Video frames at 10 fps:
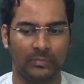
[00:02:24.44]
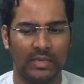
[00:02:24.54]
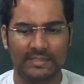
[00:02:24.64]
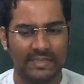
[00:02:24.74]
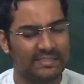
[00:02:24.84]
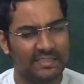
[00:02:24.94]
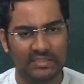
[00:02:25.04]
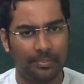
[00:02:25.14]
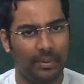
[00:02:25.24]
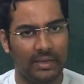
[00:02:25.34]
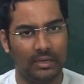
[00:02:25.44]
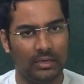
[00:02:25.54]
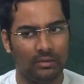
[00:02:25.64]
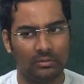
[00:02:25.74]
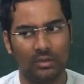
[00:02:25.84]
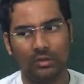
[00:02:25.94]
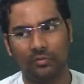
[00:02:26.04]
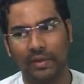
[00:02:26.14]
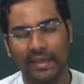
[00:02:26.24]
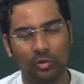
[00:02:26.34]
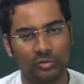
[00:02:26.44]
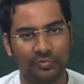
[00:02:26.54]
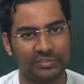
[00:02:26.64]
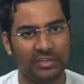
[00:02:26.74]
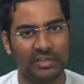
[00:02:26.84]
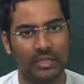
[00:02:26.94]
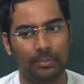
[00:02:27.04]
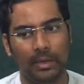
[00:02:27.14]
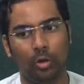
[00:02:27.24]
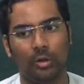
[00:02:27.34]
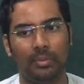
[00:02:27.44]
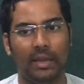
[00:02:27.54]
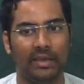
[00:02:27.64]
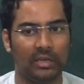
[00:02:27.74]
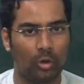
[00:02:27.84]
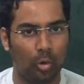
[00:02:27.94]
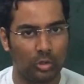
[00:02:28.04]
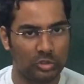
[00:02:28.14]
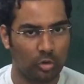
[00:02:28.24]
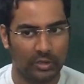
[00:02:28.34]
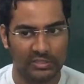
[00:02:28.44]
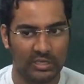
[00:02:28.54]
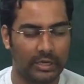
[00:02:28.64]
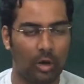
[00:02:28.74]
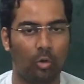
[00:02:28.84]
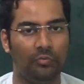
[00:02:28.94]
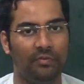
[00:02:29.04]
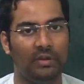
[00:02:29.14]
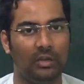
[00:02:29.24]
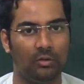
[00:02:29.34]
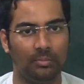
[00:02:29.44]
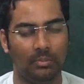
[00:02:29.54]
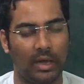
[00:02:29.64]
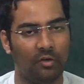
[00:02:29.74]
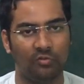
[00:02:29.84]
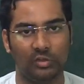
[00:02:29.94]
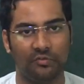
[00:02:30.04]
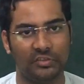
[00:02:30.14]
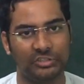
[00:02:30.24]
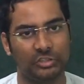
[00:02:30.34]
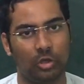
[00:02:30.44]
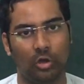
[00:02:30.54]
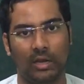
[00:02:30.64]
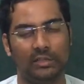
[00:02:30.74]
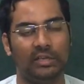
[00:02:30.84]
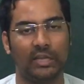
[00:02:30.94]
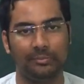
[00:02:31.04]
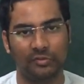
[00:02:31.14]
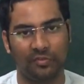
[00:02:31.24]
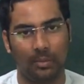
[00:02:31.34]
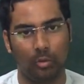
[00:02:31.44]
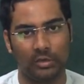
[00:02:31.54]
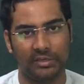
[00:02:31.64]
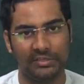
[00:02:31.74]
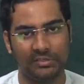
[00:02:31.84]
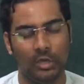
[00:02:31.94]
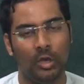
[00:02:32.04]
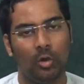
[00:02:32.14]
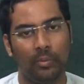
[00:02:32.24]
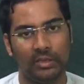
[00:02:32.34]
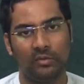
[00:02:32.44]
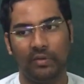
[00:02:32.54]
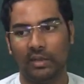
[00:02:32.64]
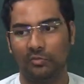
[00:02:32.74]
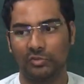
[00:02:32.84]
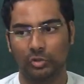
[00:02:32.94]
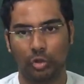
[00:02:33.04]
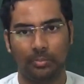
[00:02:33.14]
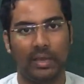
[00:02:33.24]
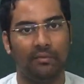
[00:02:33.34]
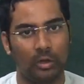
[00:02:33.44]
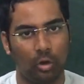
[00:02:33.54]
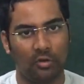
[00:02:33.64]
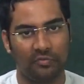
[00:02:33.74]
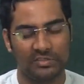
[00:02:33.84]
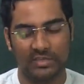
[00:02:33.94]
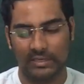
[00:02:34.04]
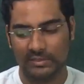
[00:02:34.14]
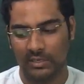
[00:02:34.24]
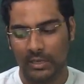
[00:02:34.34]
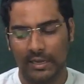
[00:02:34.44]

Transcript: Since it's a pen, the warehouse facility may not be like in a cold storage like how we will have for the fish or other types of commodities, where the warehouse should be having a lot of facilities.